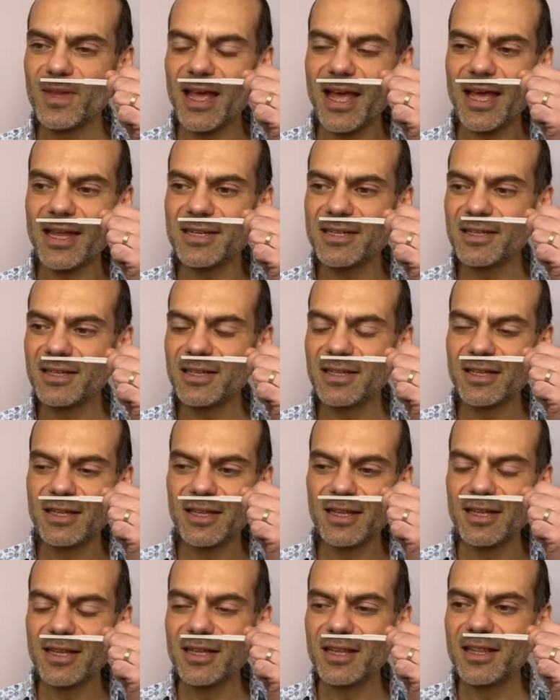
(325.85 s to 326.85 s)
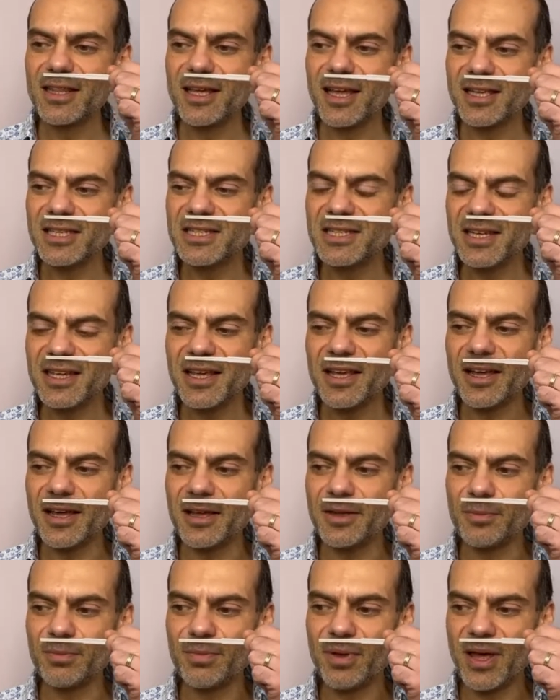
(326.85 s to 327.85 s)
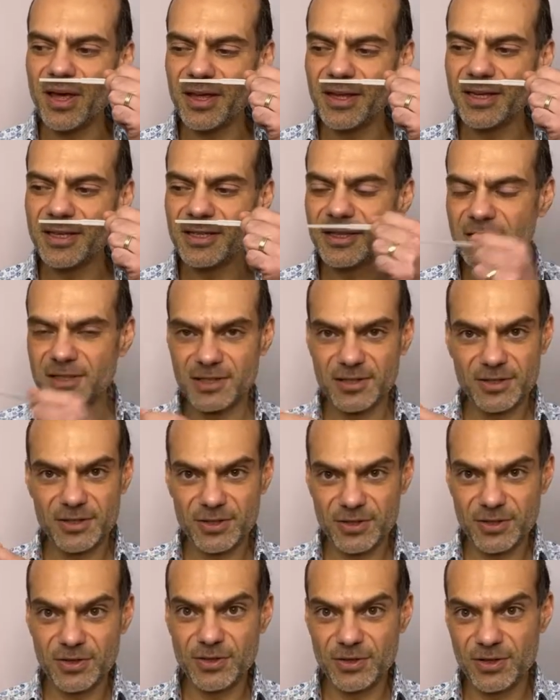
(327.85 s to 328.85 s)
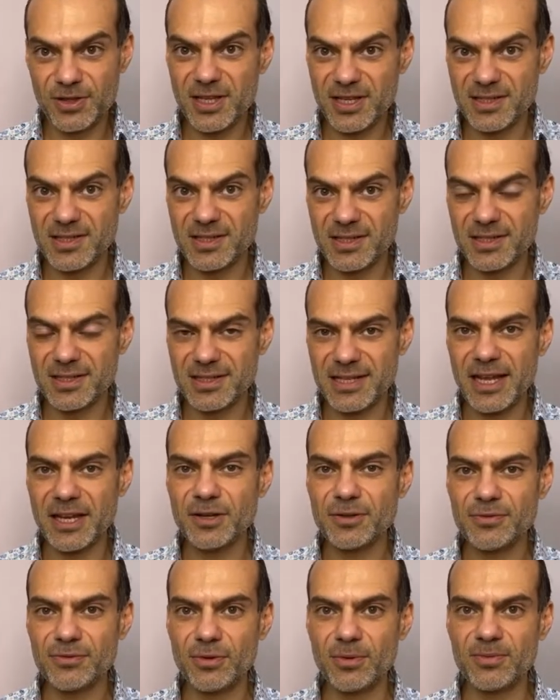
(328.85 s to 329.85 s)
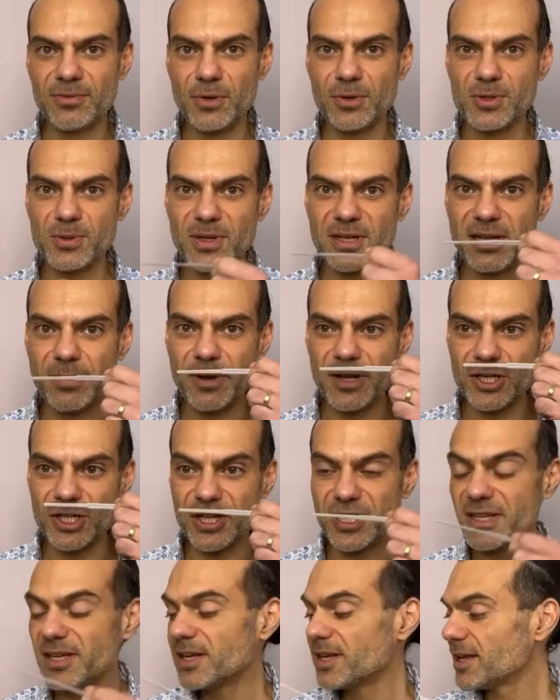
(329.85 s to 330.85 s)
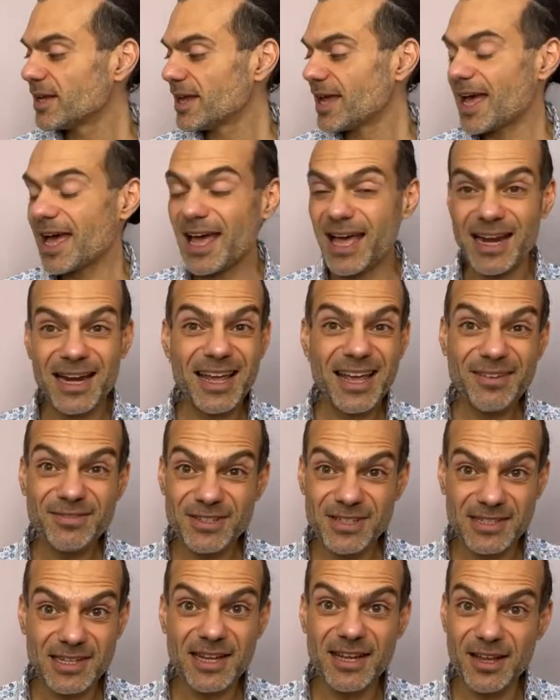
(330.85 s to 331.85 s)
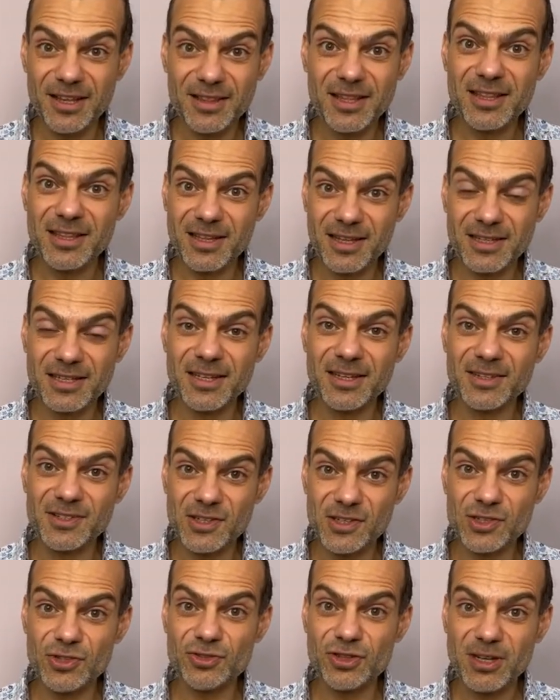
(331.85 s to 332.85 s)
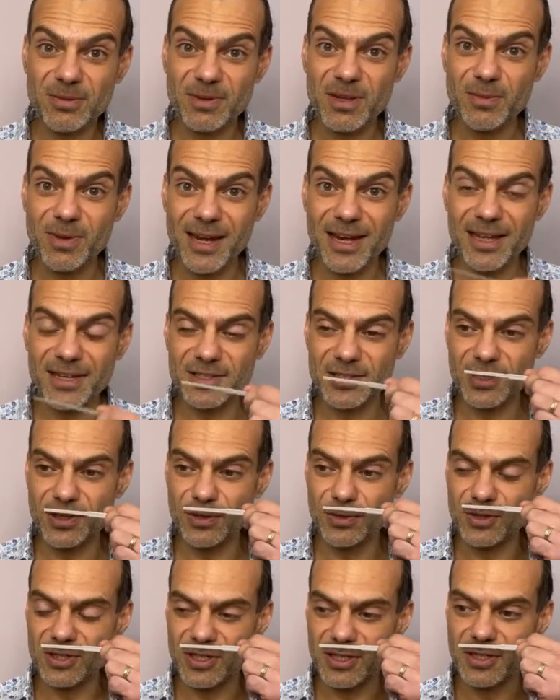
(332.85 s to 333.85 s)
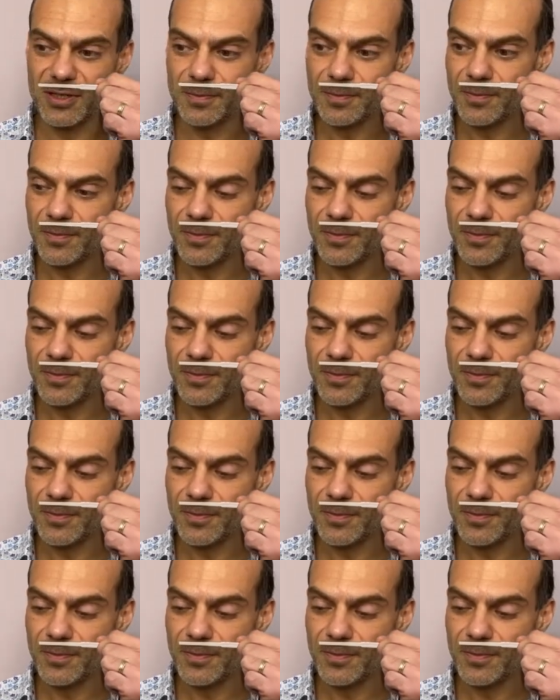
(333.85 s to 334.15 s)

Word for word: And the idea behind this send from Francois Demachy, and I have to say, I think the idea is extremely well executed,